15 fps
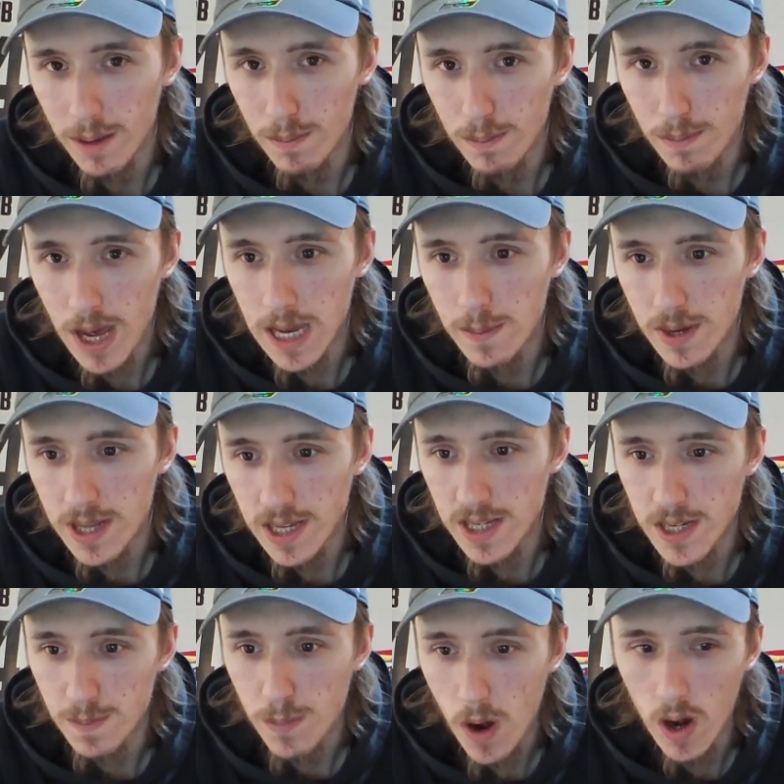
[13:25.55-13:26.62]
maybe this
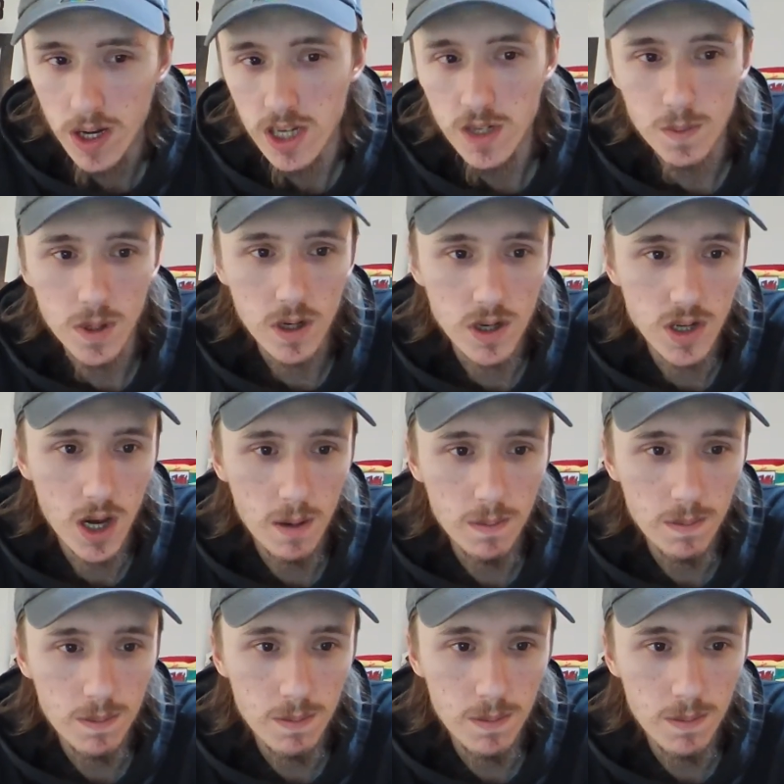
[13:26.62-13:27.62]
is biased because I'm,